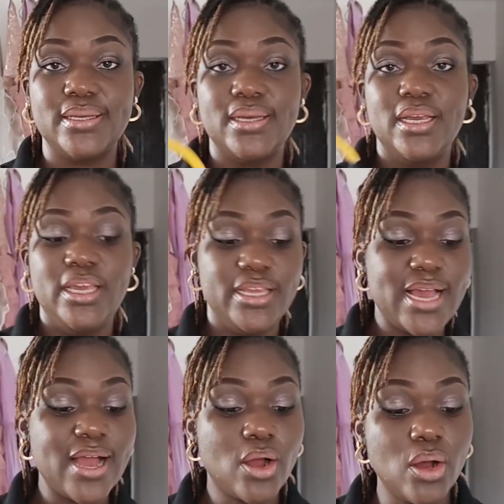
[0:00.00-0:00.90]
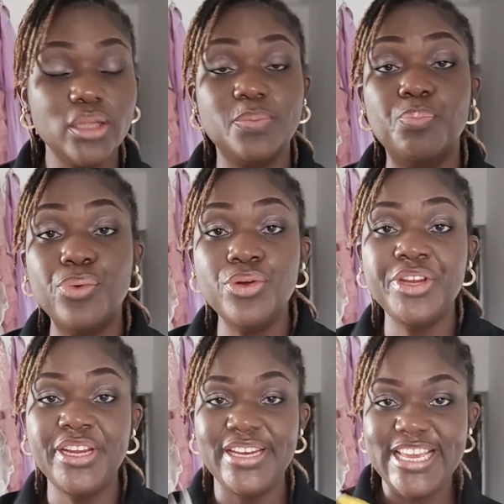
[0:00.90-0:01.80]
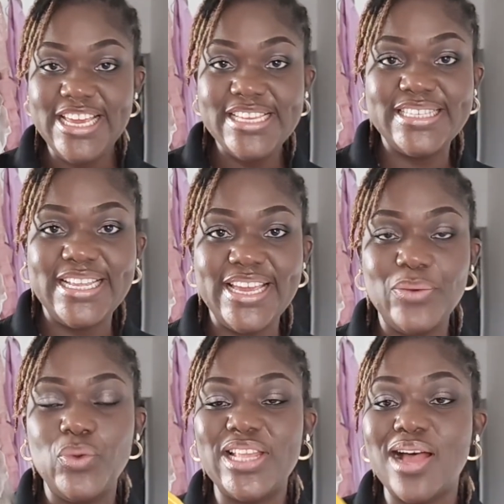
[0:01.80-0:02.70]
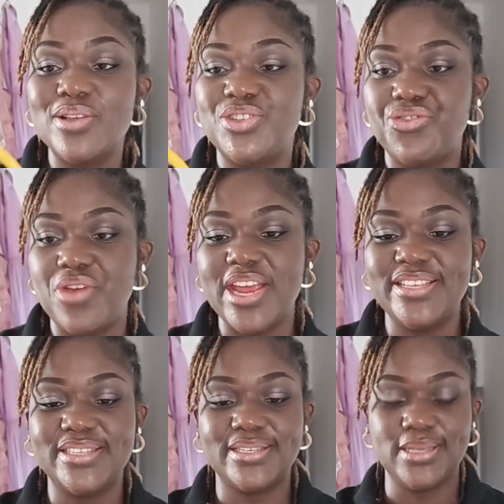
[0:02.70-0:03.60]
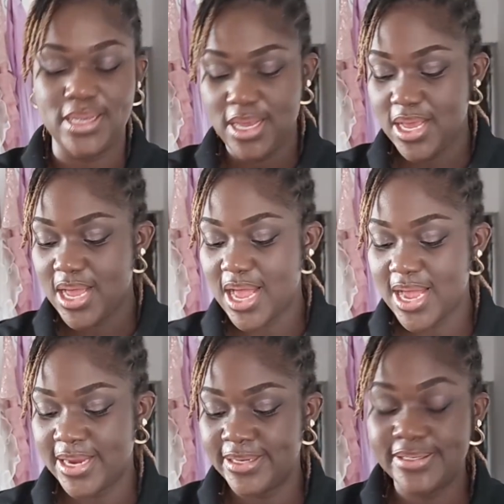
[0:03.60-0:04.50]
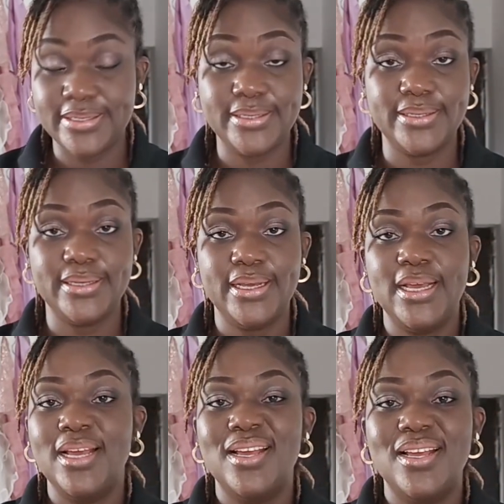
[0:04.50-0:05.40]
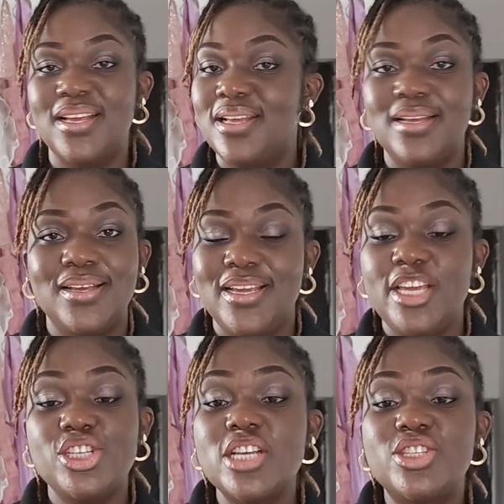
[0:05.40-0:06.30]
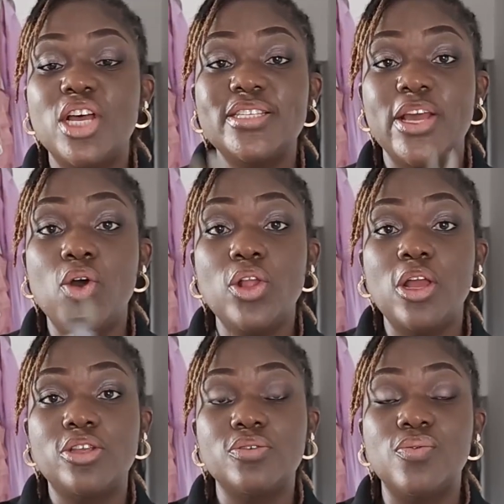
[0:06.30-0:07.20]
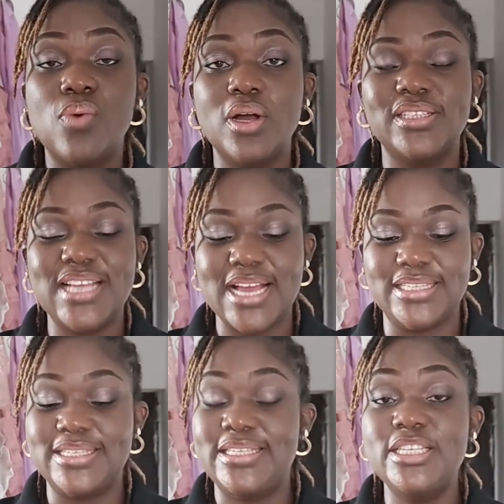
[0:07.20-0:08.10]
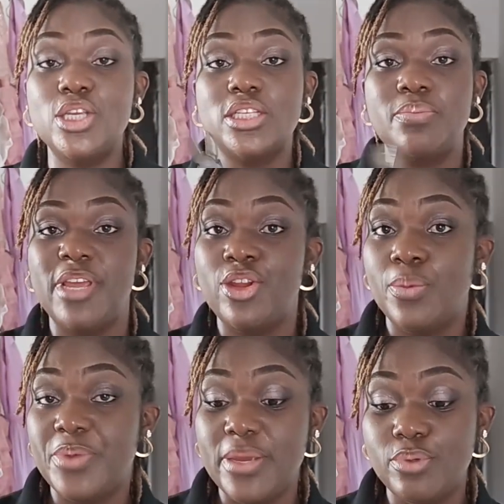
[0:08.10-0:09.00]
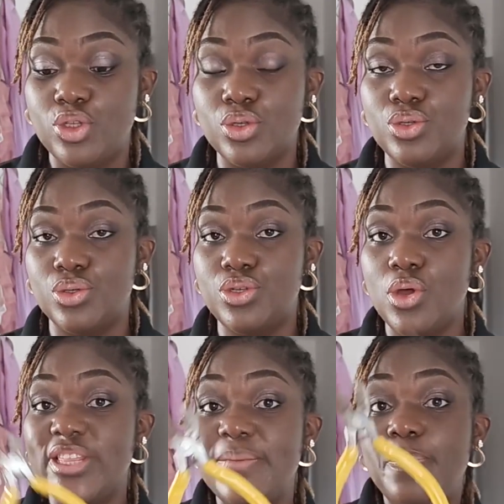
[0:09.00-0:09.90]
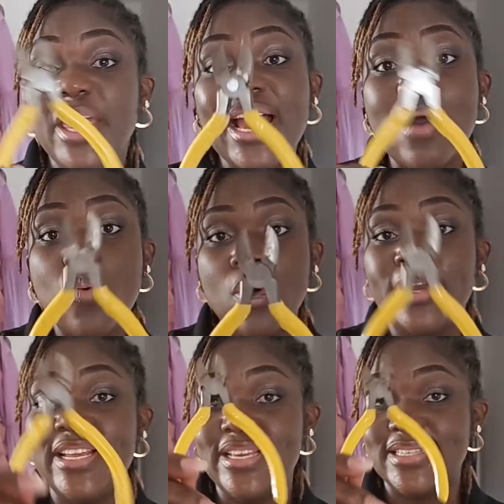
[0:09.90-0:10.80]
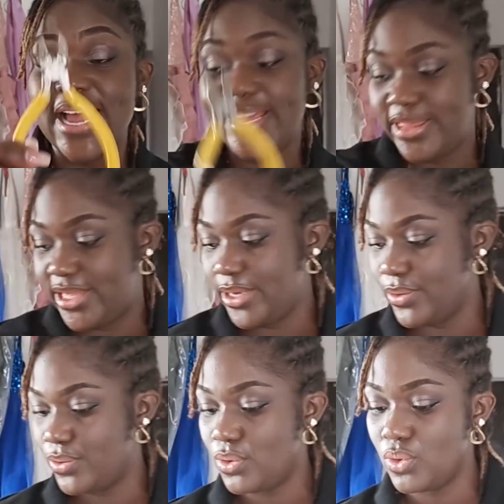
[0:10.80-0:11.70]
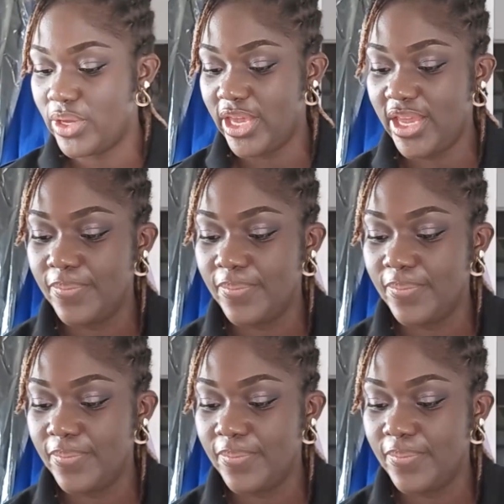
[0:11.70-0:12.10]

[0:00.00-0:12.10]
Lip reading: It can cut boning easily without stress, and it just does a whole lot of work that scissors may not be able to do. So the bigger one is ideal, okay?